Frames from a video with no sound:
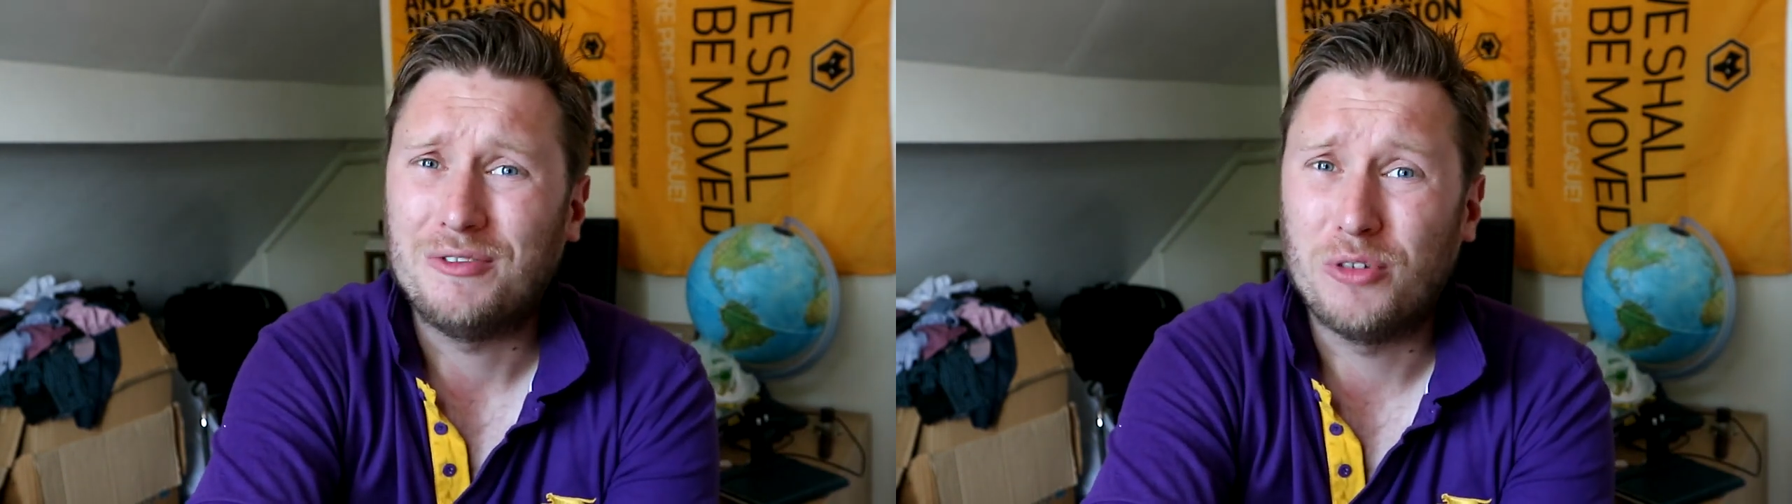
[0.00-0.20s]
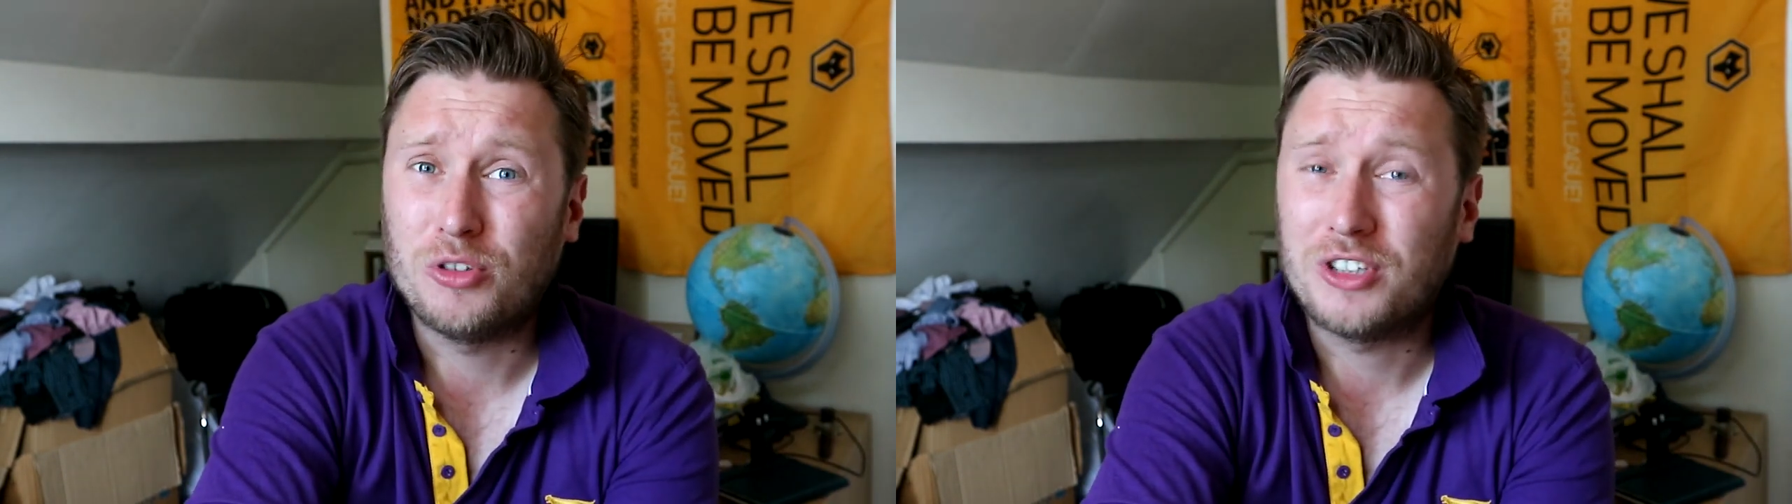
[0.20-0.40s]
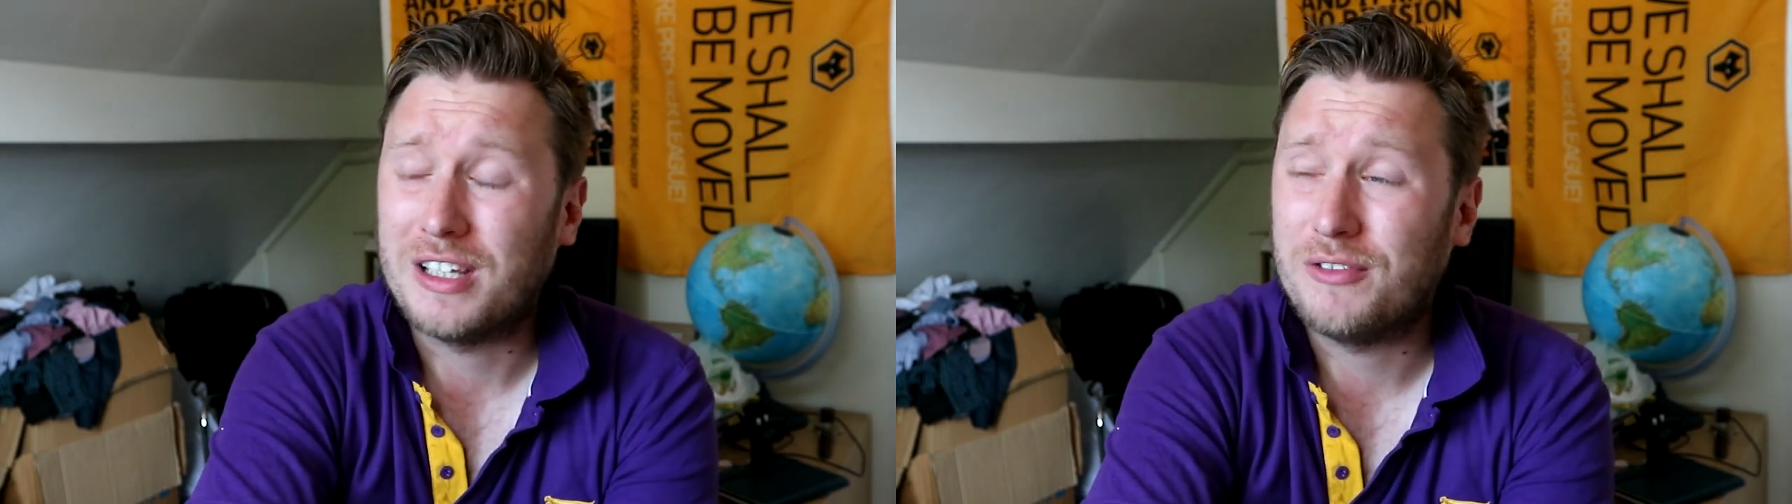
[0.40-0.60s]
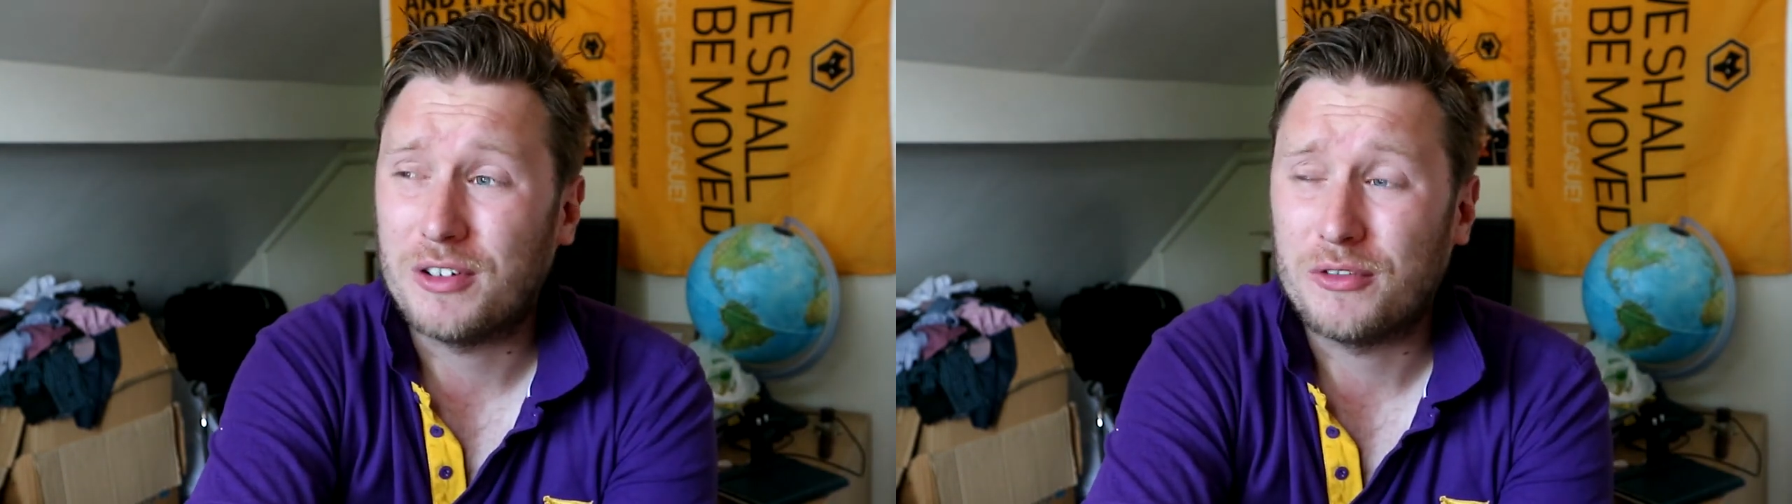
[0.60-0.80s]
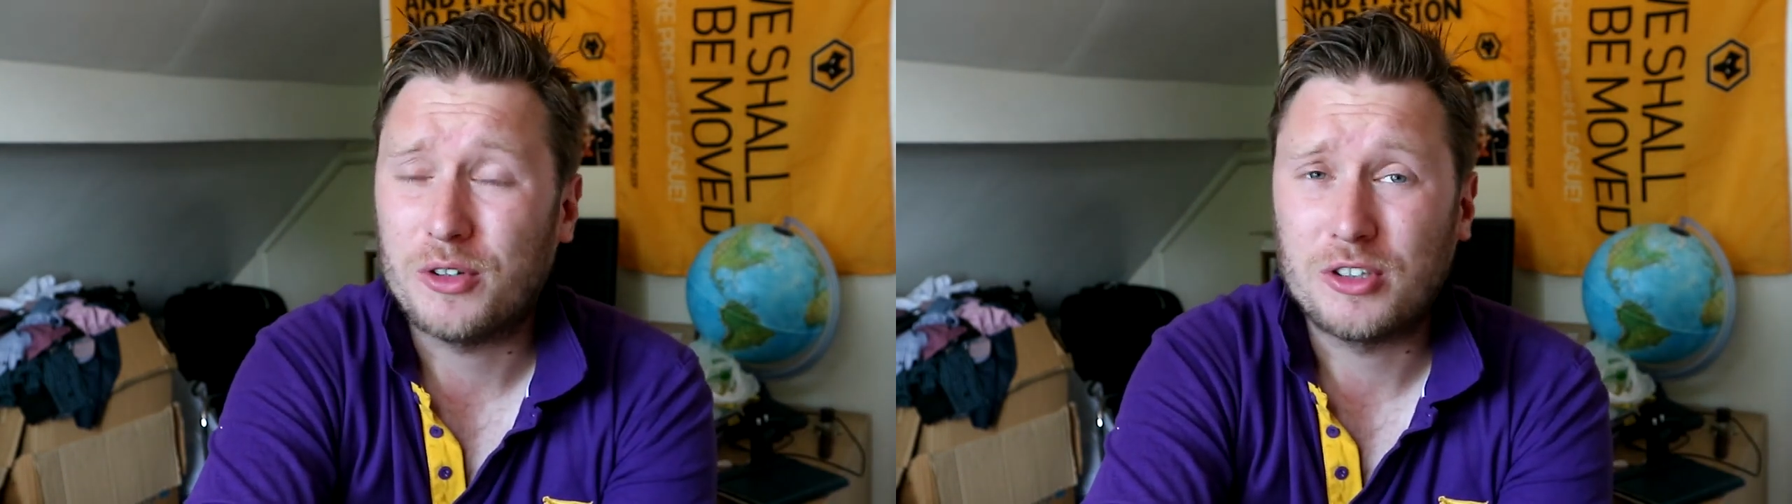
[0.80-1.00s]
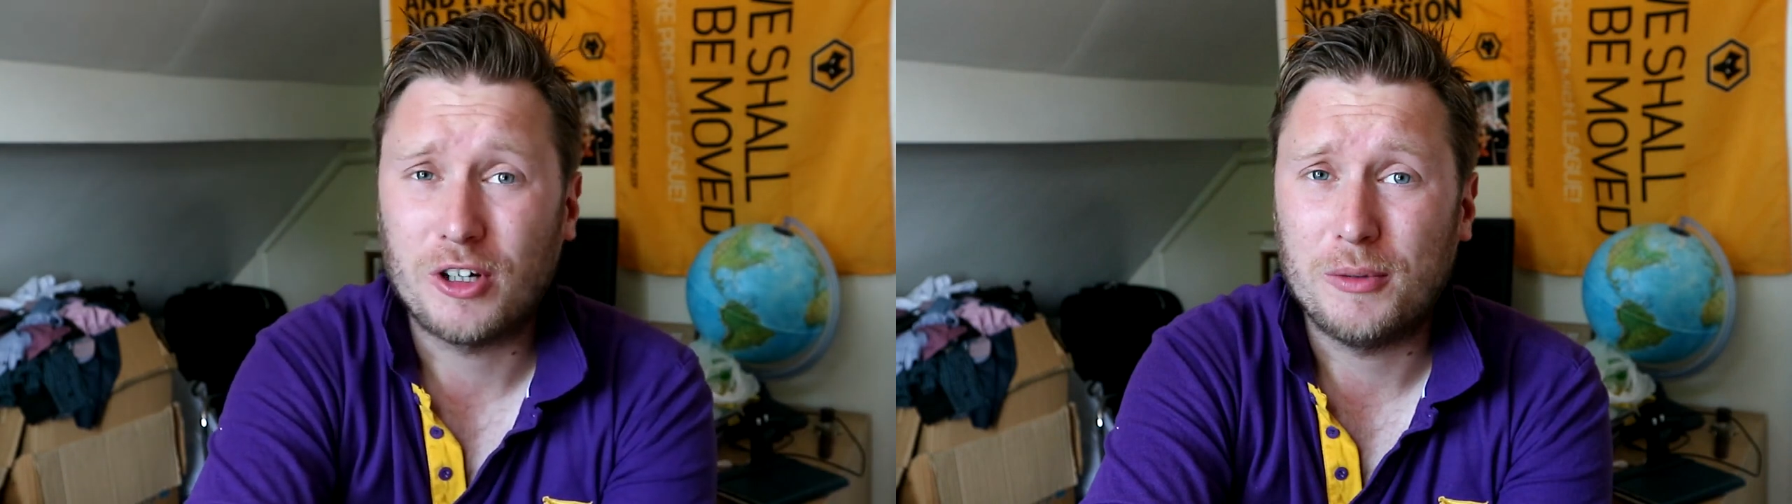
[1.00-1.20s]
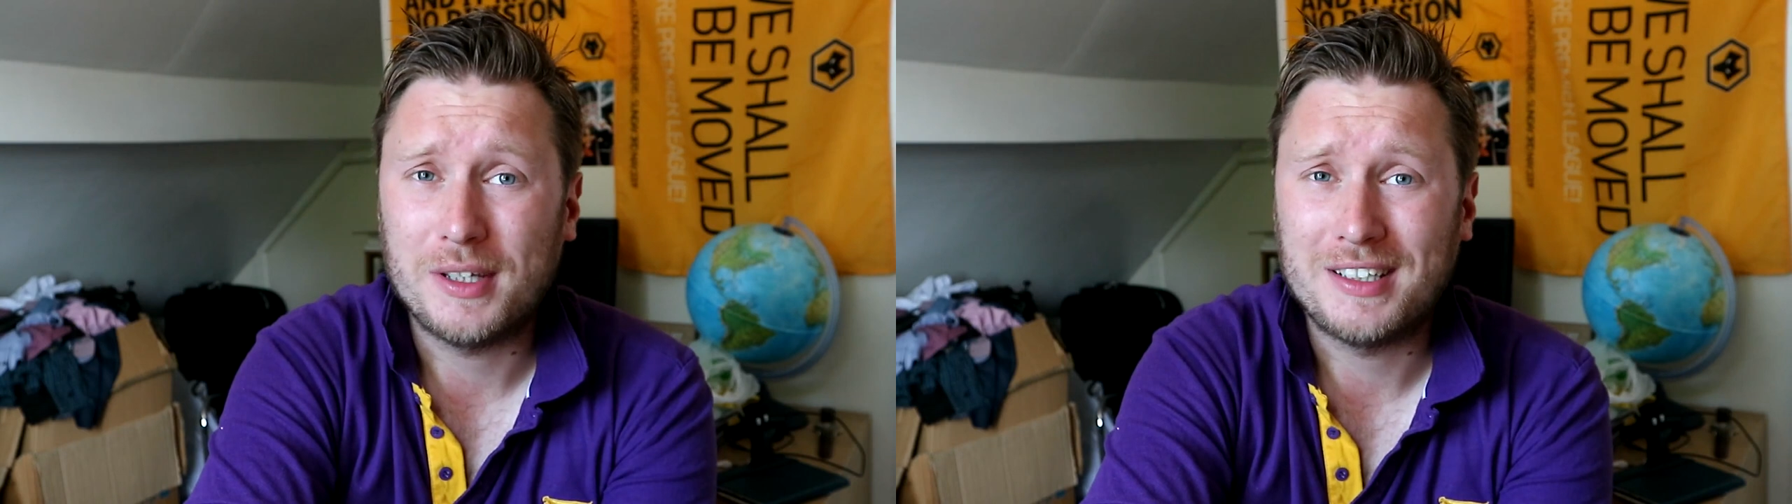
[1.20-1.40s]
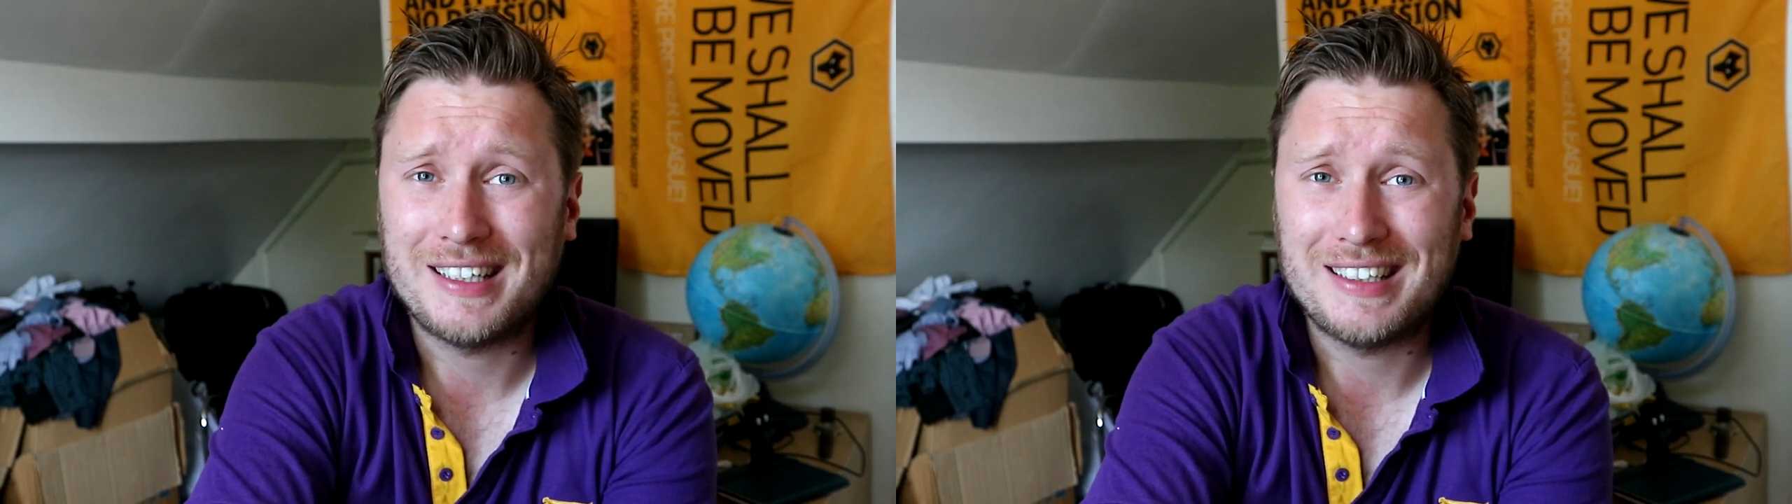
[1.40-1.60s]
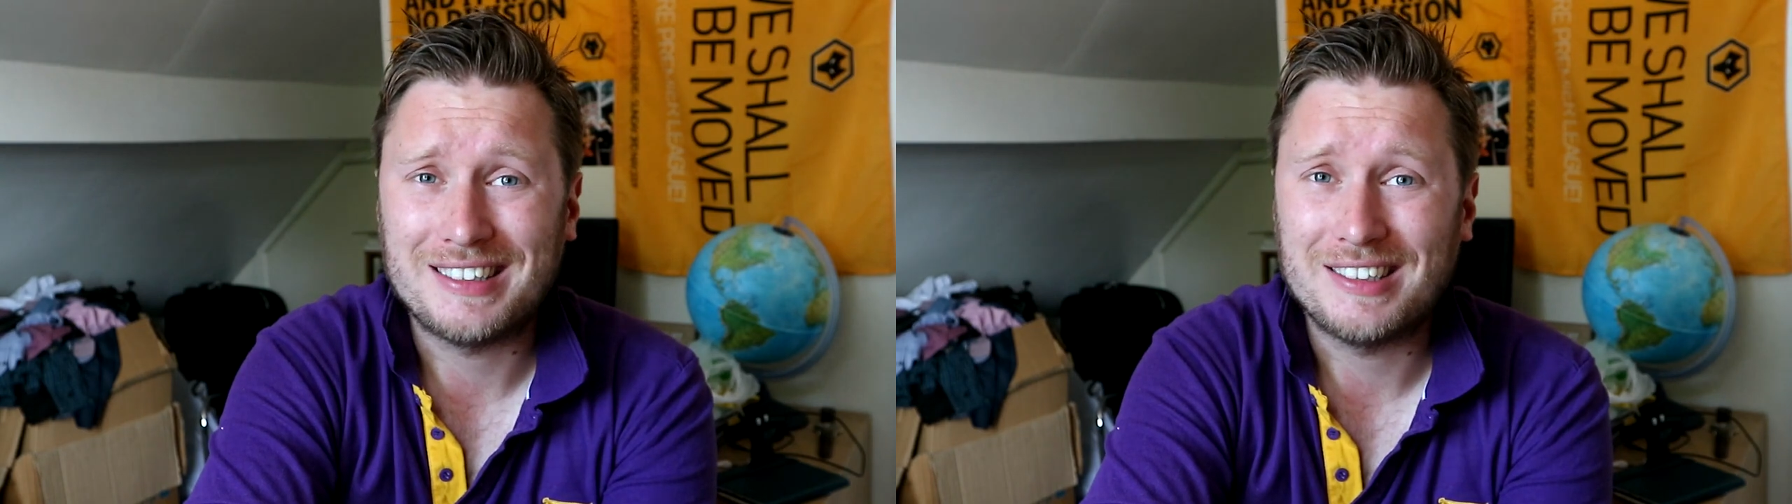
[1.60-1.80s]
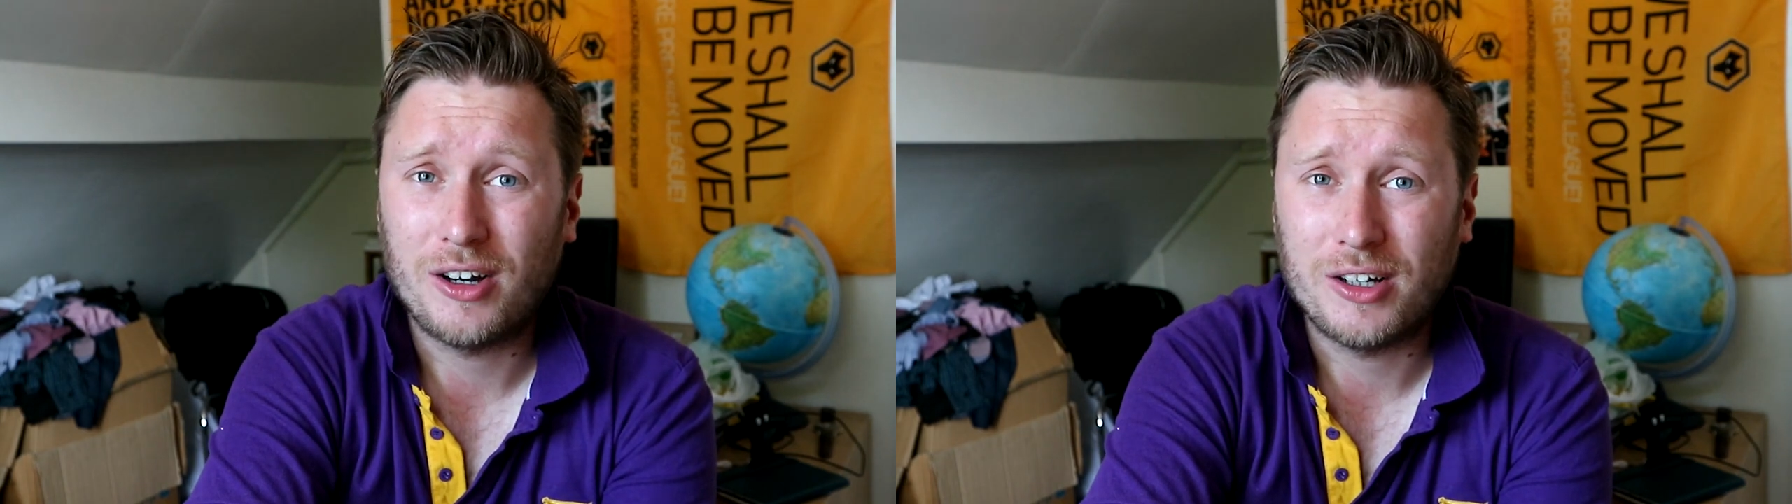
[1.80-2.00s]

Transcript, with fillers: Unfortunately, for the first time this season,